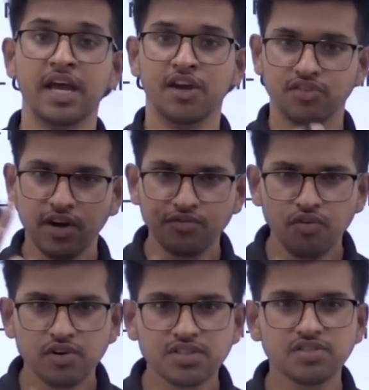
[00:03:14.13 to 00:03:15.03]
So it
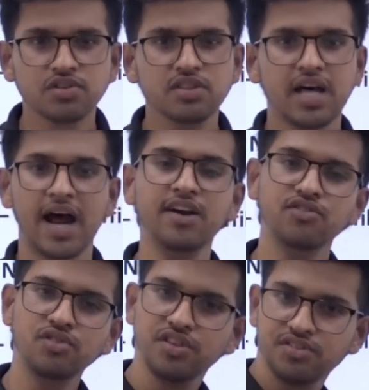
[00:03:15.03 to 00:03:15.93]
focuses on that. So
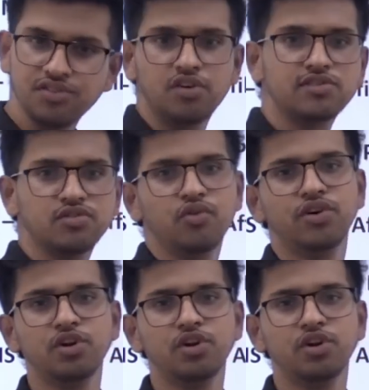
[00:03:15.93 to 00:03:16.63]
this is also going